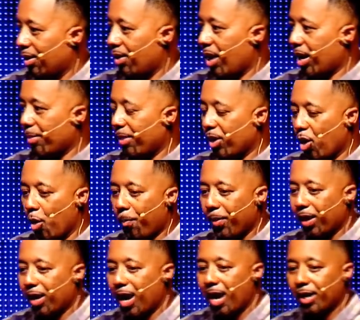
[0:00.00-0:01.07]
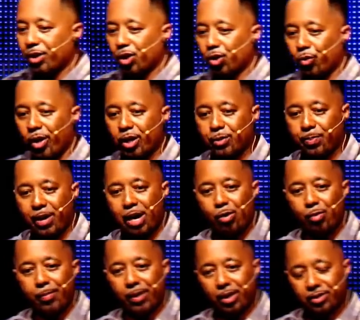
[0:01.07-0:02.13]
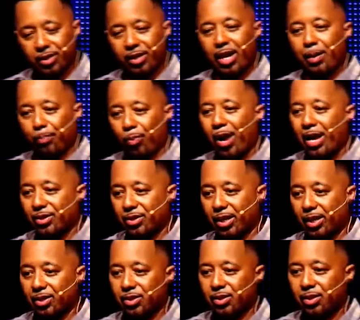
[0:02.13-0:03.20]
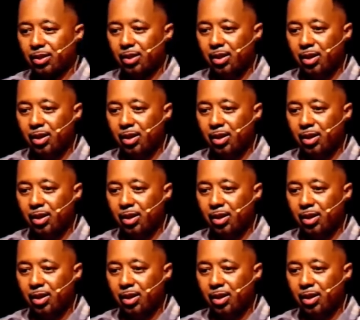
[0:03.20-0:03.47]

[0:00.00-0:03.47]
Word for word: that I can be open and honest and transparent with because in that process,